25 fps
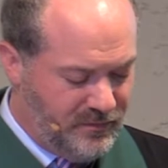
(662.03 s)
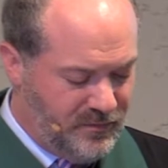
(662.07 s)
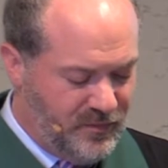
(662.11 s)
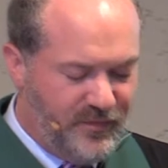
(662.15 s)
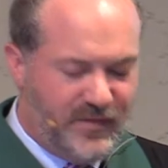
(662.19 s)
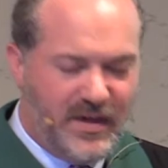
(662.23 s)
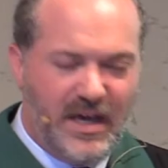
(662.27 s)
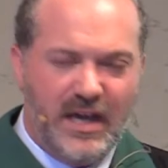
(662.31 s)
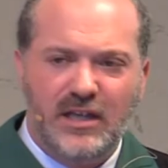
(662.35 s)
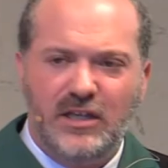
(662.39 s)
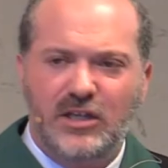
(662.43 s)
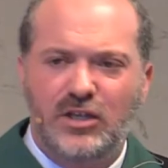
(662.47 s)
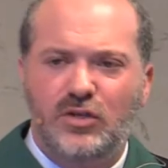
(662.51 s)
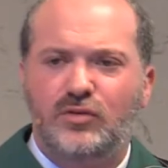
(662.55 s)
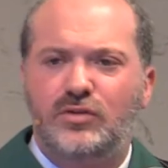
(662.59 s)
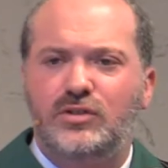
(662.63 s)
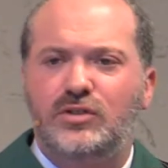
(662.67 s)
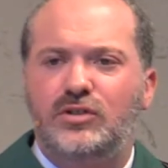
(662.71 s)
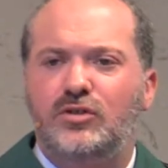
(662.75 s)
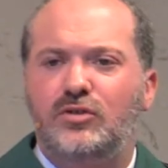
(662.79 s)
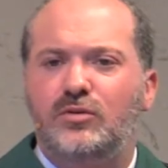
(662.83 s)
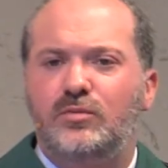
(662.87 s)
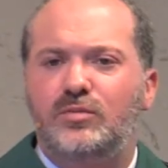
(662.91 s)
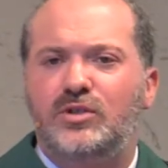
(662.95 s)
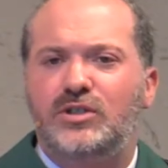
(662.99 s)
We've got a
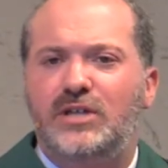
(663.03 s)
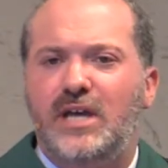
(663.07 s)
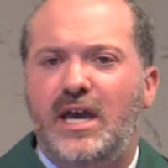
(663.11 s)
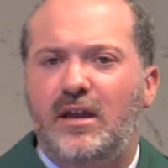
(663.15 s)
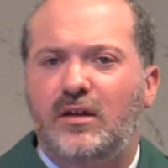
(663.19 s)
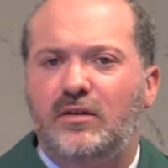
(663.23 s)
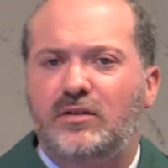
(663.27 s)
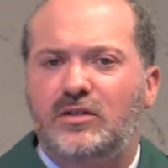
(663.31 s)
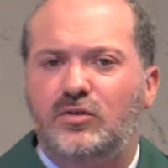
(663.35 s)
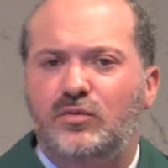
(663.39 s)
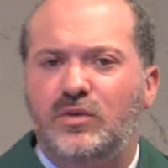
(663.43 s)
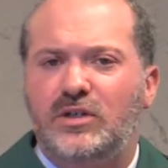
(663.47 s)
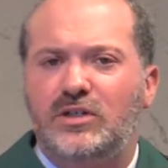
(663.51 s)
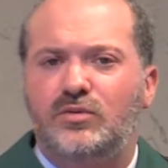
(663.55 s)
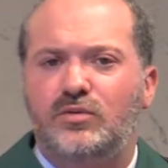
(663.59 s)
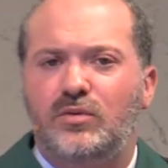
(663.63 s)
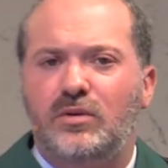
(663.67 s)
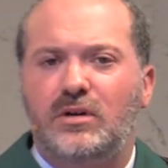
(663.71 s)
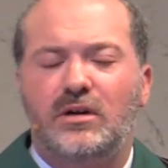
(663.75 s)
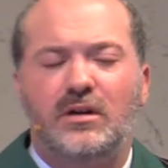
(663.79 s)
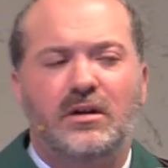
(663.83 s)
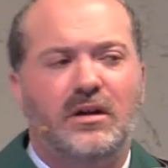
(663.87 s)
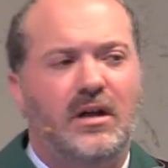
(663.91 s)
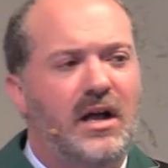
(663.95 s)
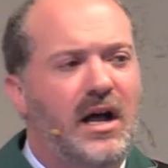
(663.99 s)
YouTube channel to which
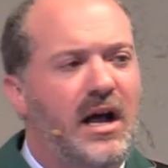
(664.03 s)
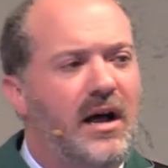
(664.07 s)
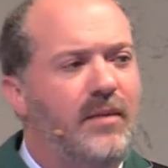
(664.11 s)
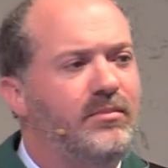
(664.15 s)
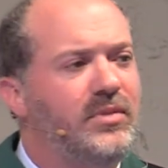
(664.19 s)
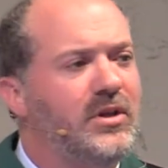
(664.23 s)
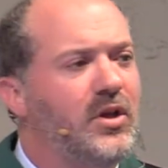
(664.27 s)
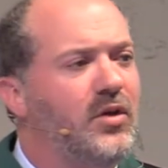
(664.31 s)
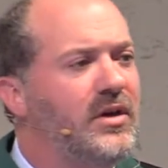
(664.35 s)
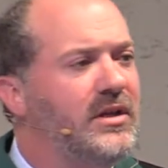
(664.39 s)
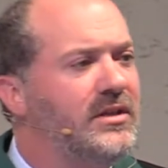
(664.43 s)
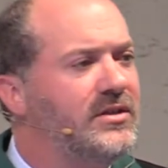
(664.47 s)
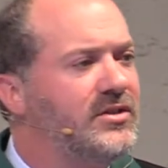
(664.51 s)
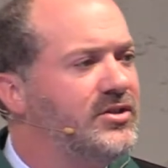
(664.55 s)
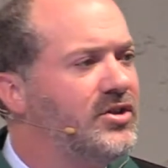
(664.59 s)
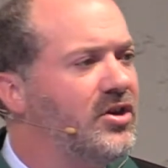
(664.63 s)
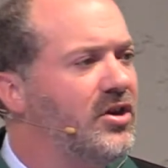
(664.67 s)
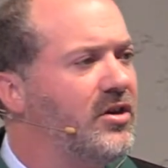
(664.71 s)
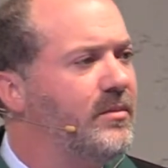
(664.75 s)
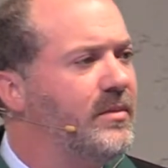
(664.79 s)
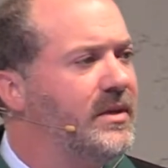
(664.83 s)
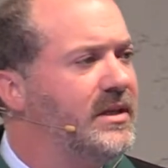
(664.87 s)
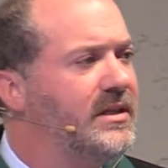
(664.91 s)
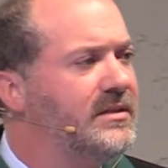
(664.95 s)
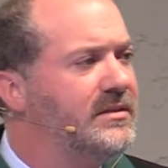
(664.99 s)
we're uploading
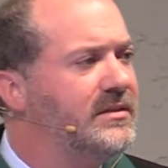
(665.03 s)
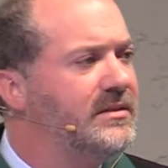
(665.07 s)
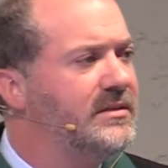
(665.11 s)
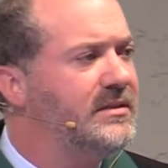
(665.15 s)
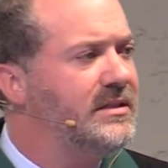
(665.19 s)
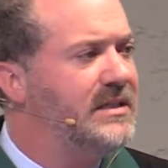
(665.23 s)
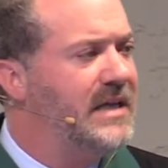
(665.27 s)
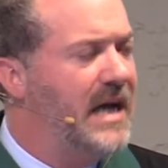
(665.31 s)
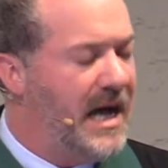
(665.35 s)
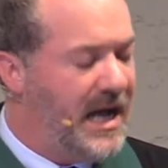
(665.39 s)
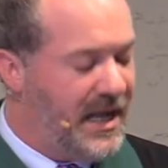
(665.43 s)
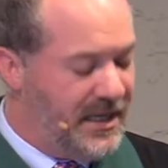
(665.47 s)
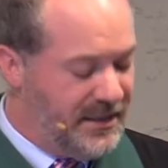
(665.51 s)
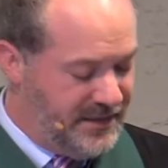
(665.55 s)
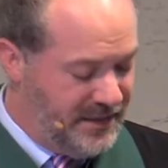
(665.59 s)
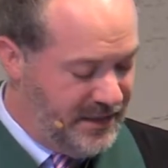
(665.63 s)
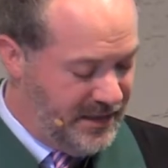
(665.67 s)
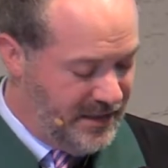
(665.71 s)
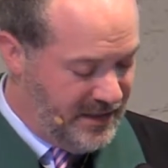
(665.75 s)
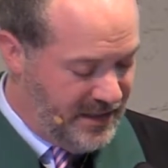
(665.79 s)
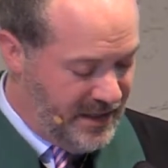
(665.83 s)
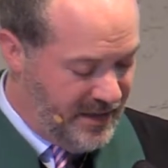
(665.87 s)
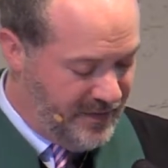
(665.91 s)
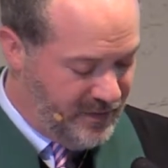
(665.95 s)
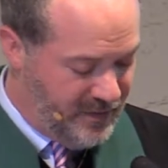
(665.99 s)
sermons and
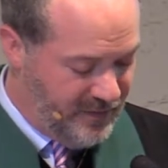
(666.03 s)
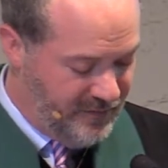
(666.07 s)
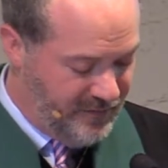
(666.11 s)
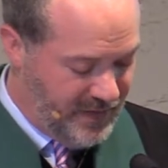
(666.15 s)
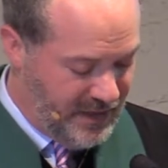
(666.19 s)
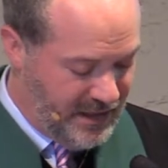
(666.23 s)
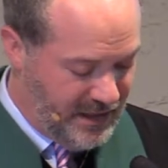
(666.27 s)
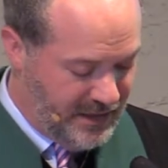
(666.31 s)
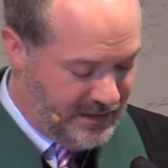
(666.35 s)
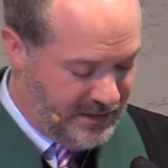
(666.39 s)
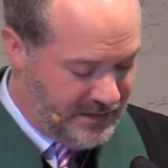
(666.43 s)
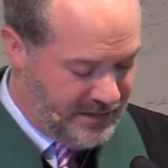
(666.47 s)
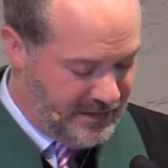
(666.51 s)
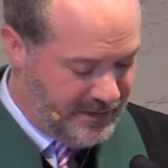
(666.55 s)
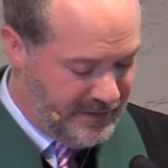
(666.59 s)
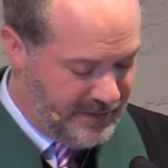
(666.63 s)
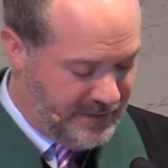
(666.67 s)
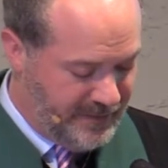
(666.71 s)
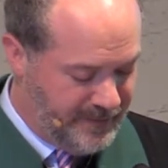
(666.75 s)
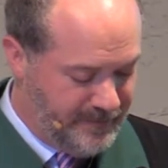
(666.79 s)
content and other events.